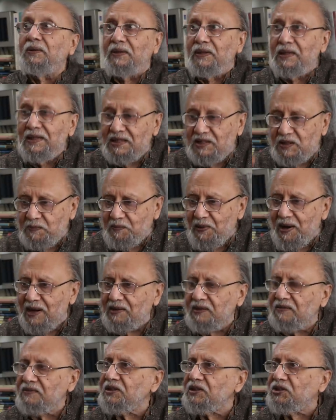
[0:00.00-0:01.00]
This
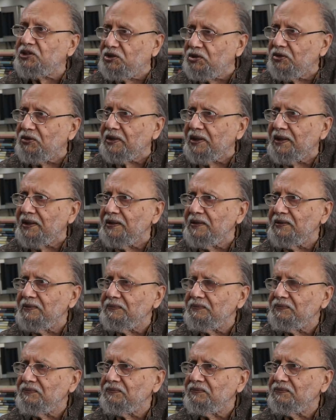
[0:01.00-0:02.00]
part of the story,
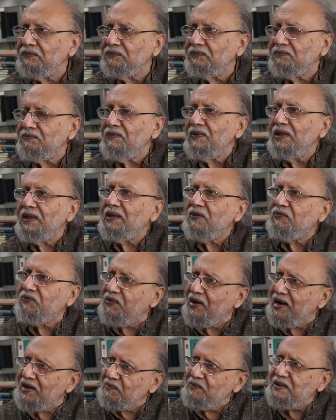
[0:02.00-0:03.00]
the
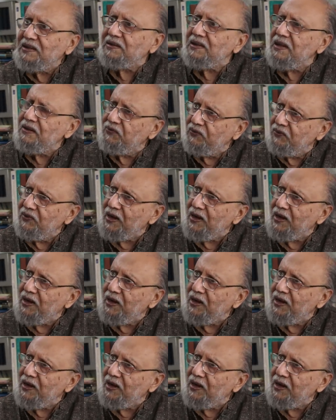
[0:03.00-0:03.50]
farmers have